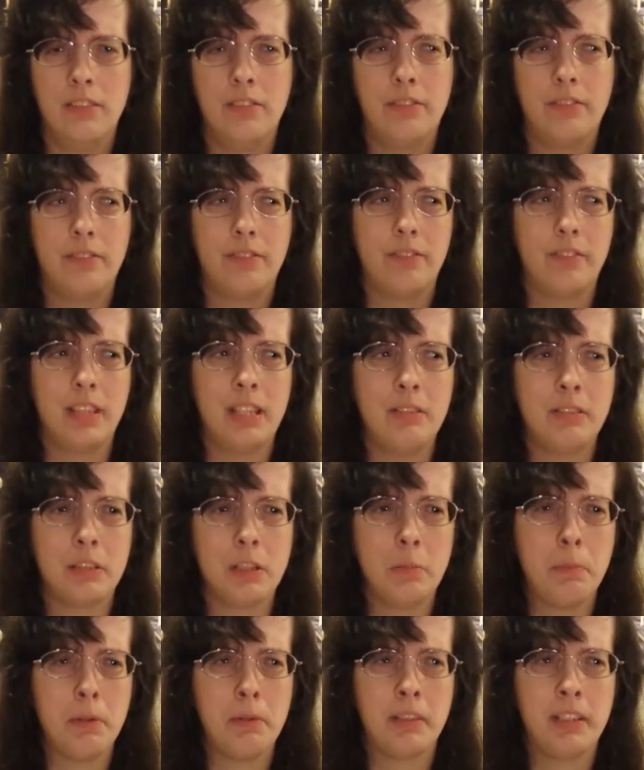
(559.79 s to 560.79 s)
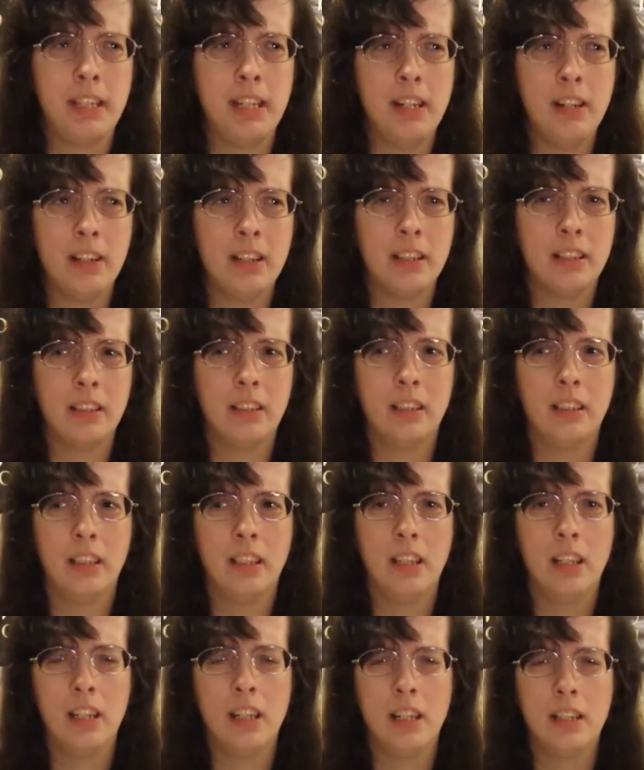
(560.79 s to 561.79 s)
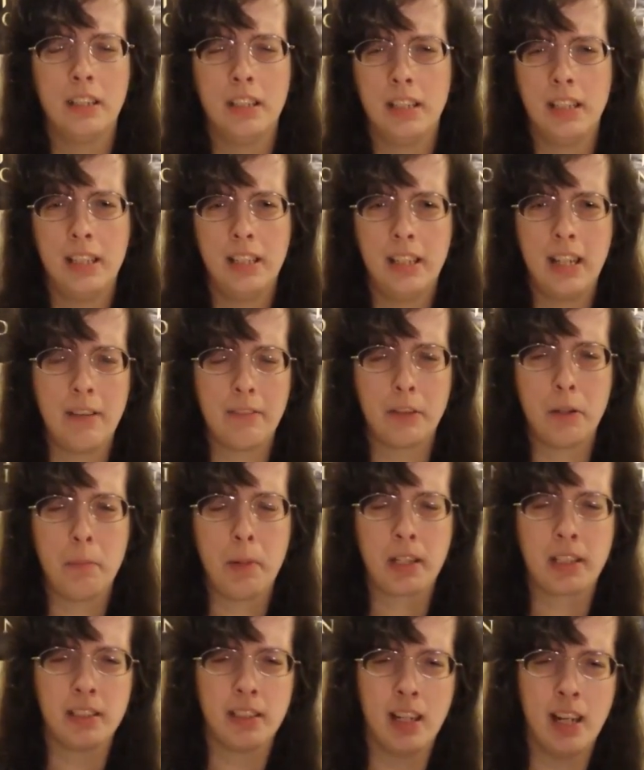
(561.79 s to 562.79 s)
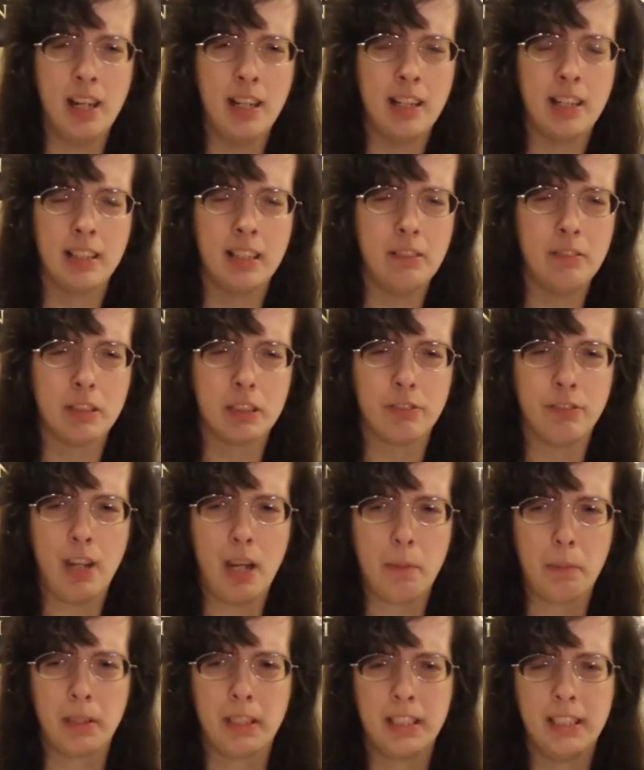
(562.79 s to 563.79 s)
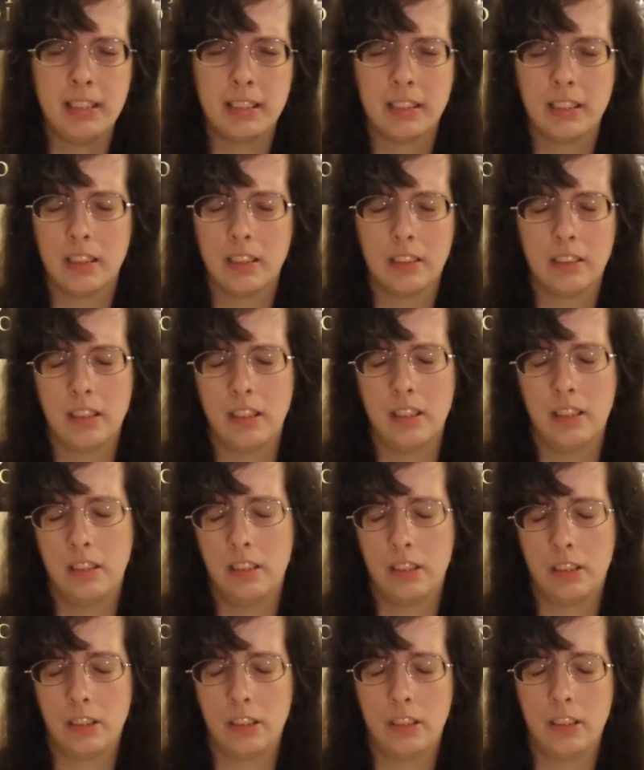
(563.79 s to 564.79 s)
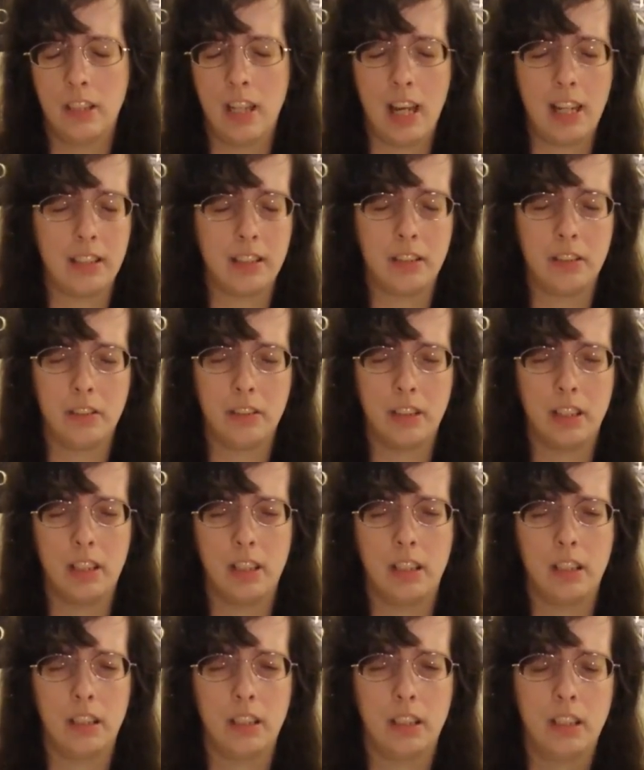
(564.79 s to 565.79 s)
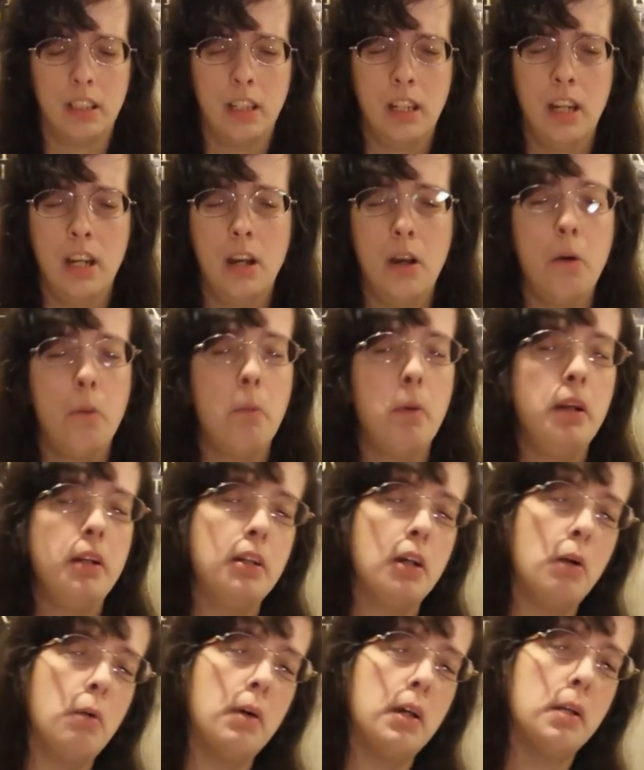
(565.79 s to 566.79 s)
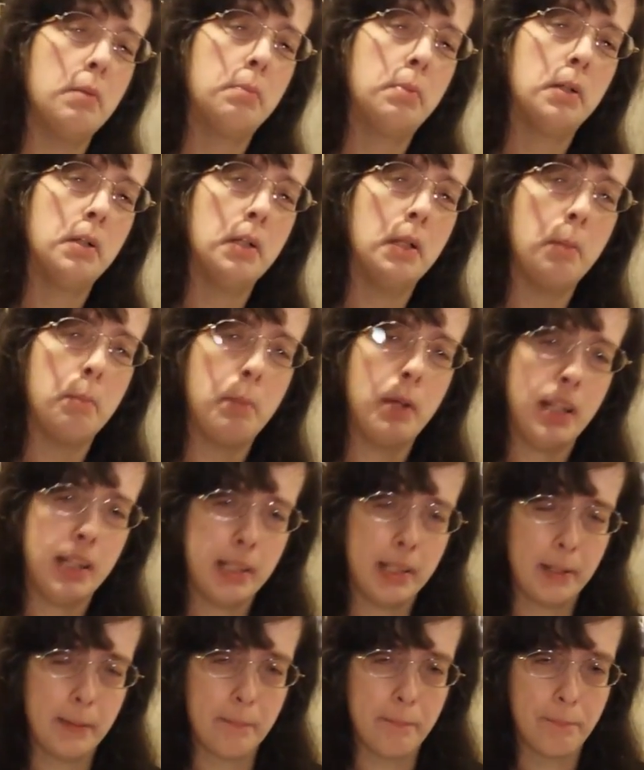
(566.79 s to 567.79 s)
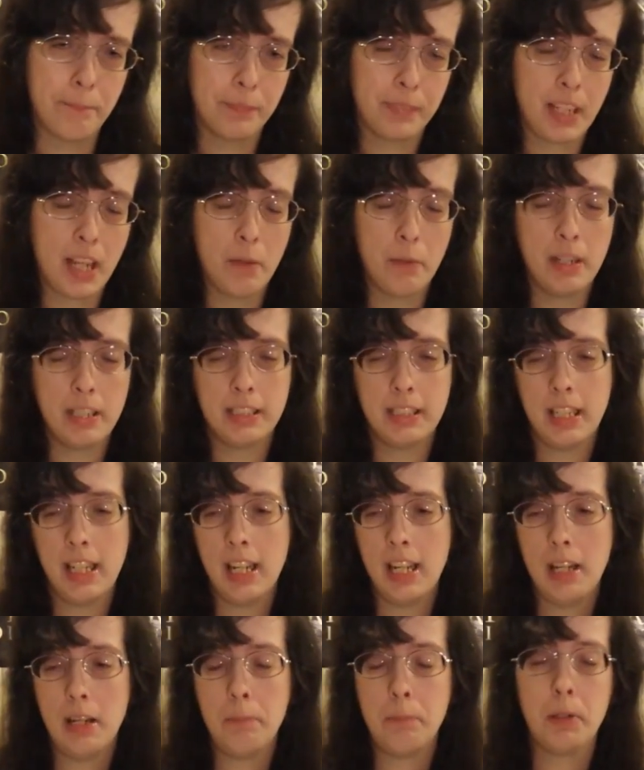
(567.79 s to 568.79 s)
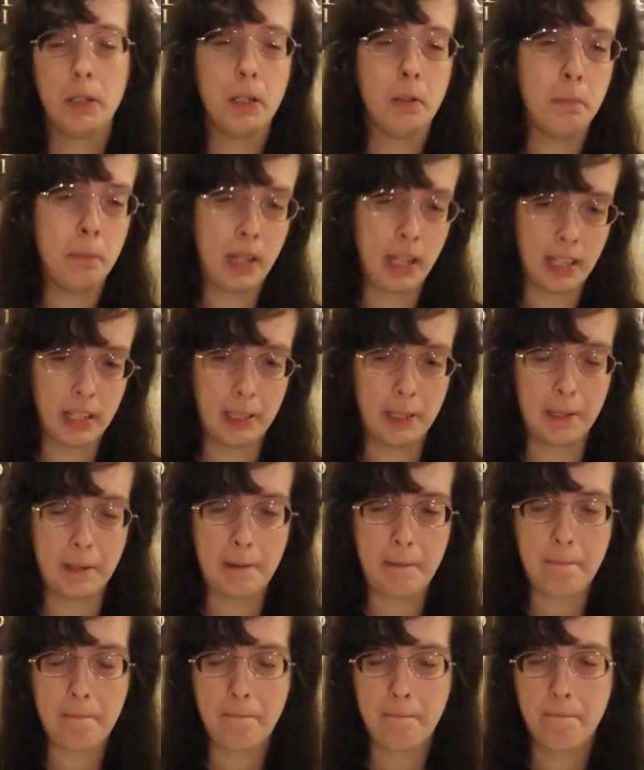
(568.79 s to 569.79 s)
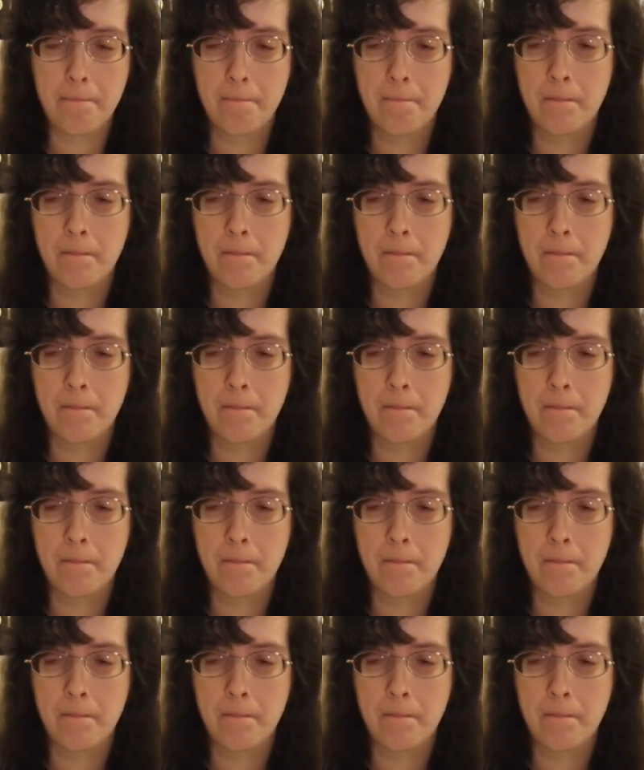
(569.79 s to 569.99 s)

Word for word: if he was going to be with Kieran, then he'd have to go back to the hunt and leave his family. he's he should not do that. We don't want to pull a Bella. And when I say pull a Bella,